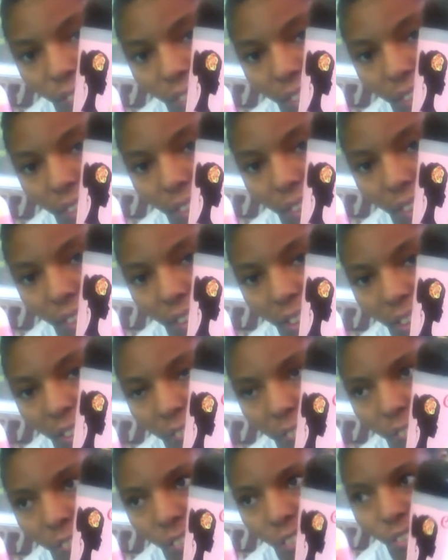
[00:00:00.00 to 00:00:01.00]
want
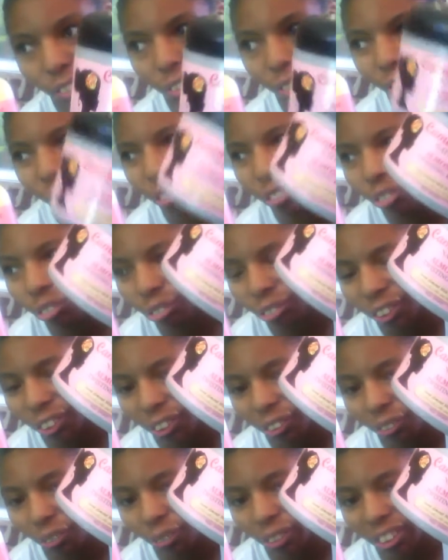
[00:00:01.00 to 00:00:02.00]
to do a
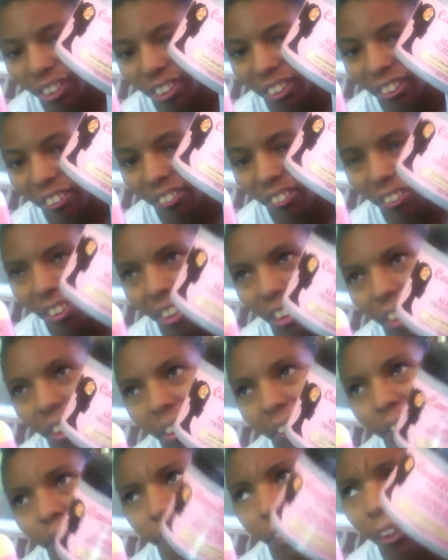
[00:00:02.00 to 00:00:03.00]
2-string twist,
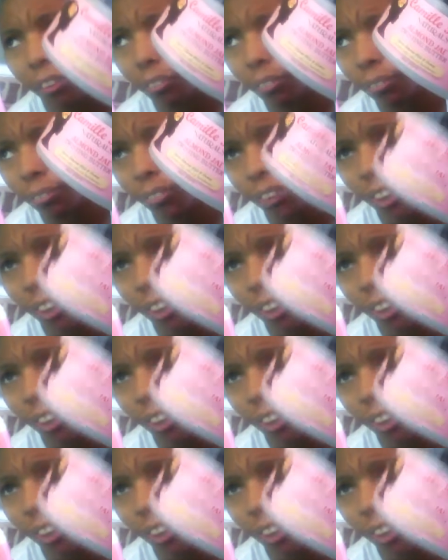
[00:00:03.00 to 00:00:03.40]
bantu